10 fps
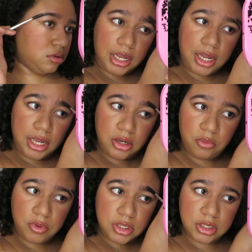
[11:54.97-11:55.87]
I kind of
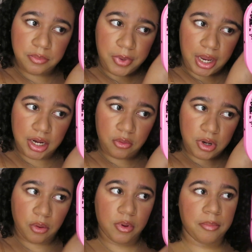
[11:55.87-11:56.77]
was debating when
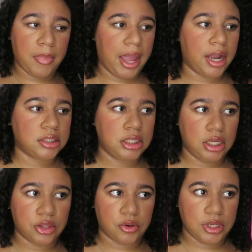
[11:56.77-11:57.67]
I went back to
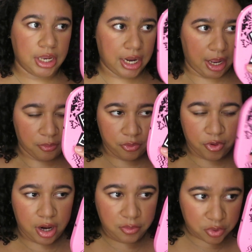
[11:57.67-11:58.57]
either get a
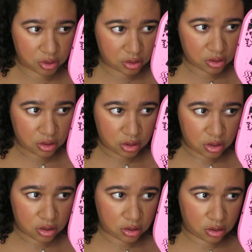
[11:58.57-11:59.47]
primer.
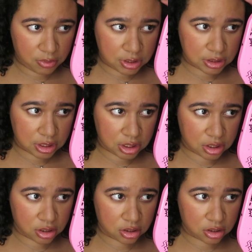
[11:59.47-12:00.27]
Girl, what is that?